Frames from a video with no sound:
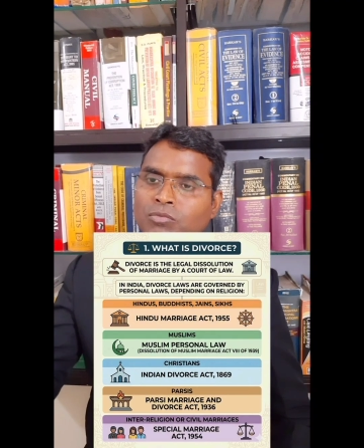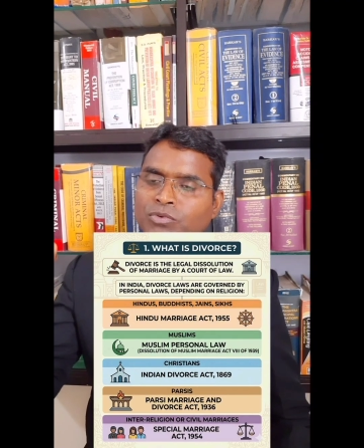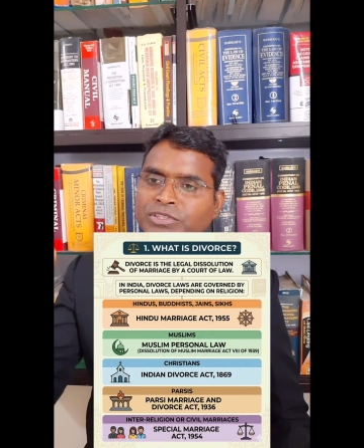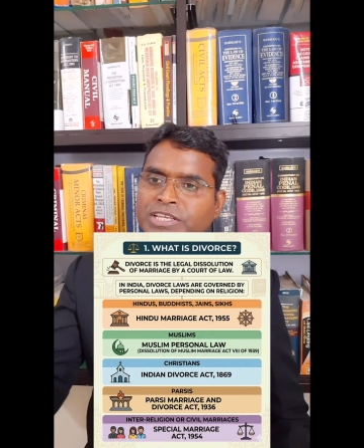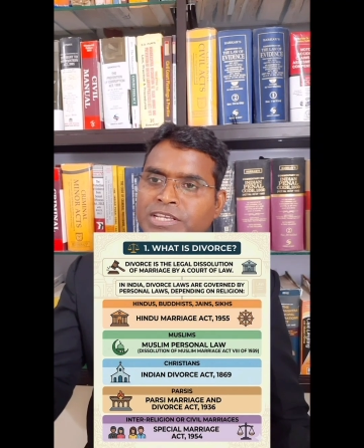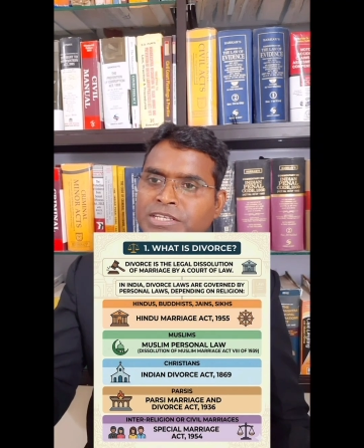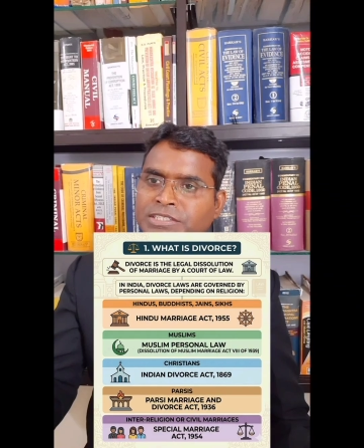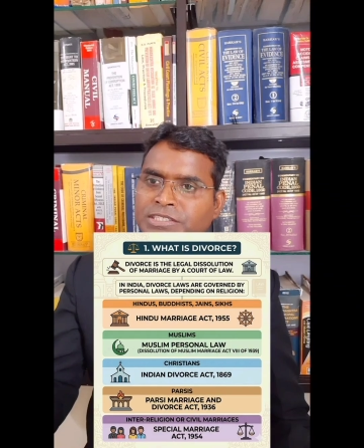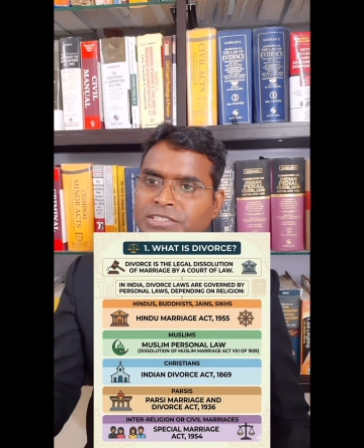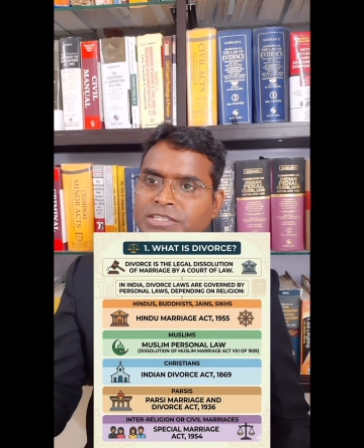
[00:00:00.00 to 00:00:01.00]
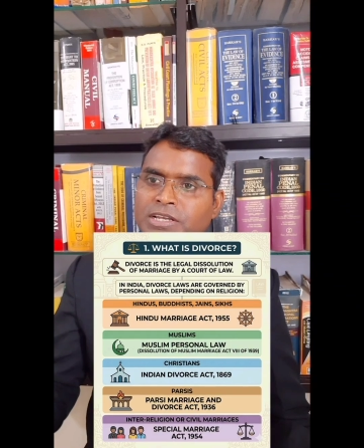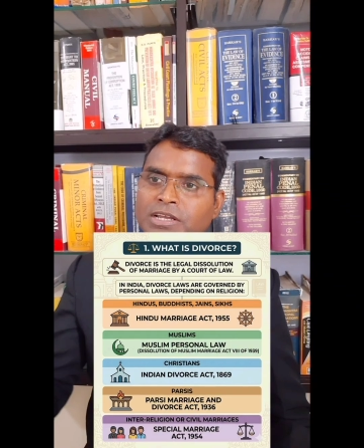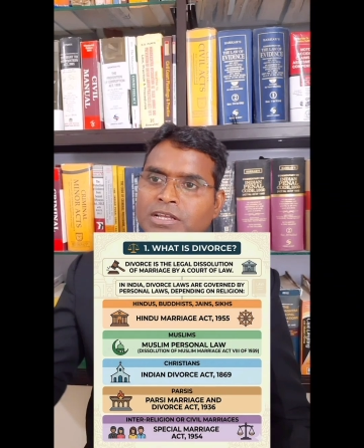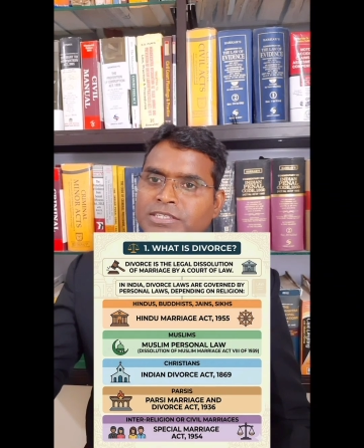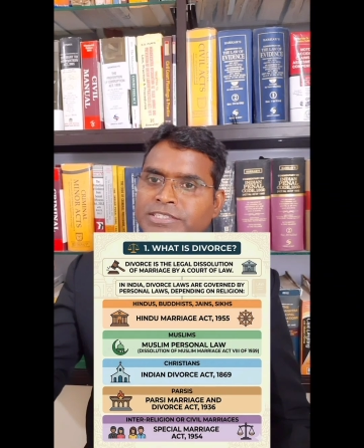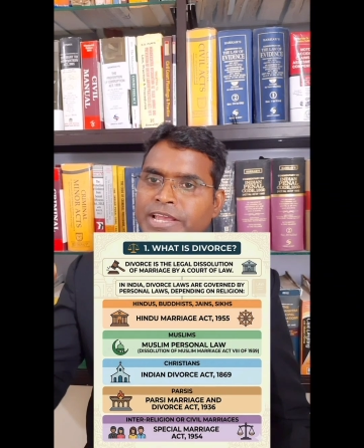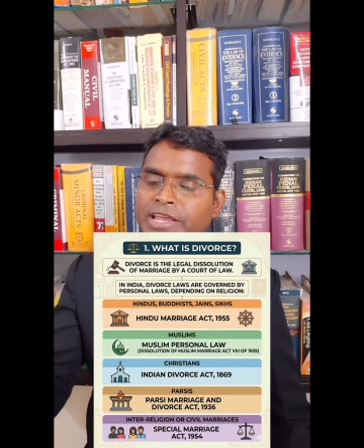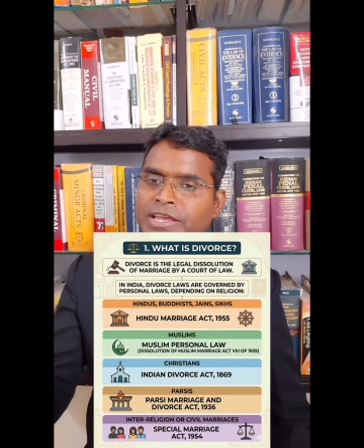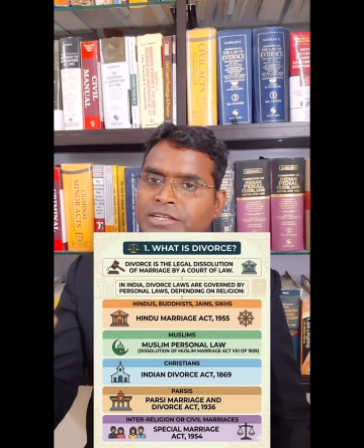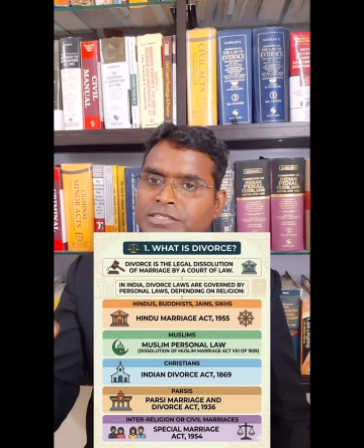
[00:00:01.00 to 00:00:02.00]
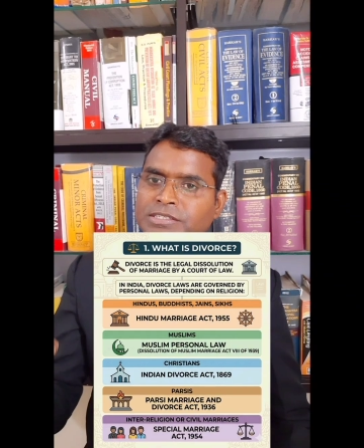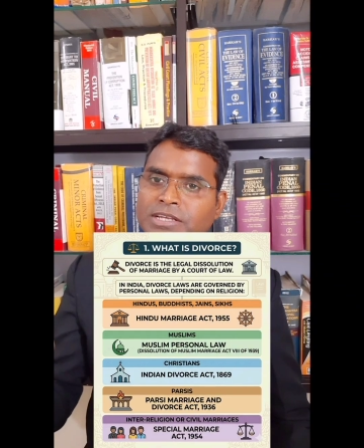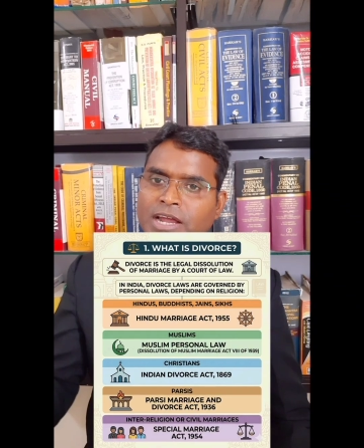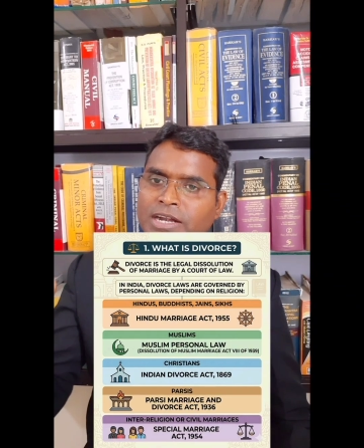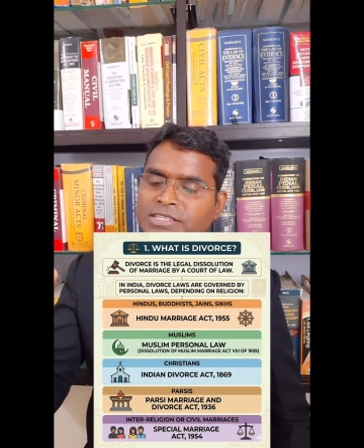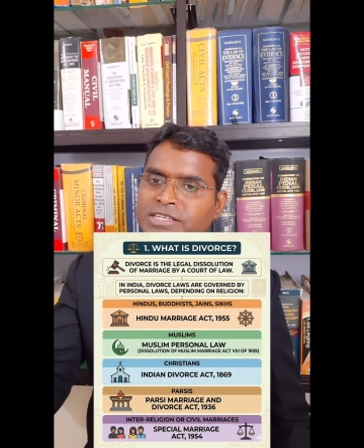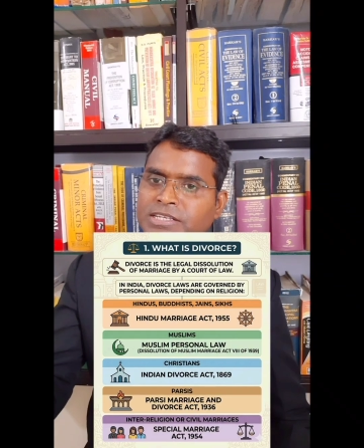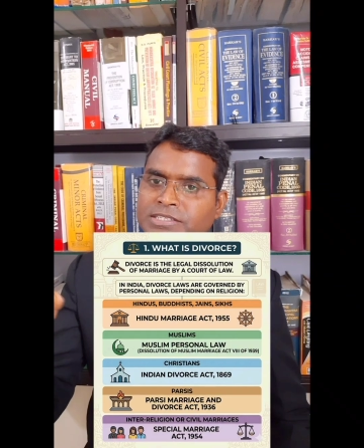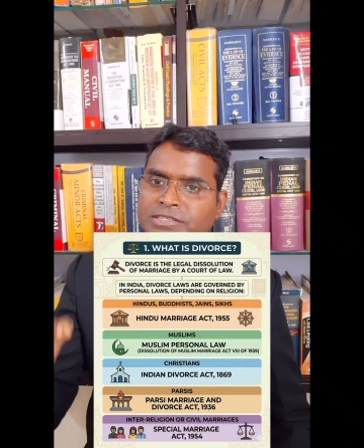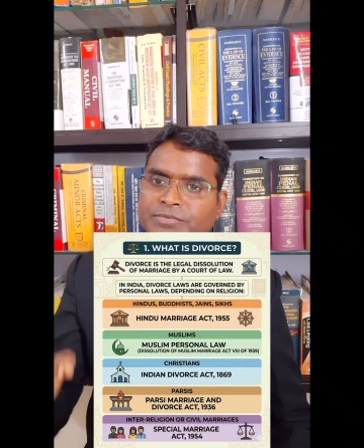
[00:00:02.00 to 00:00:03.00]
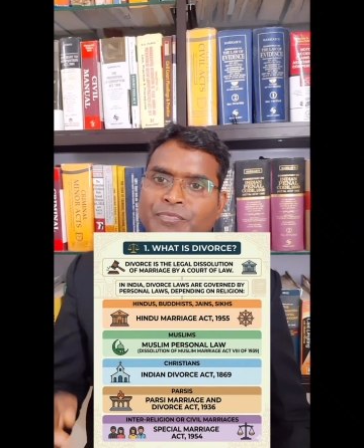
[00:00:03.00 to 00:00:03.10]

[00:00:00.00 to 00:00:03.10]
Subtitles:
Buddhists, Jains and Sikhs.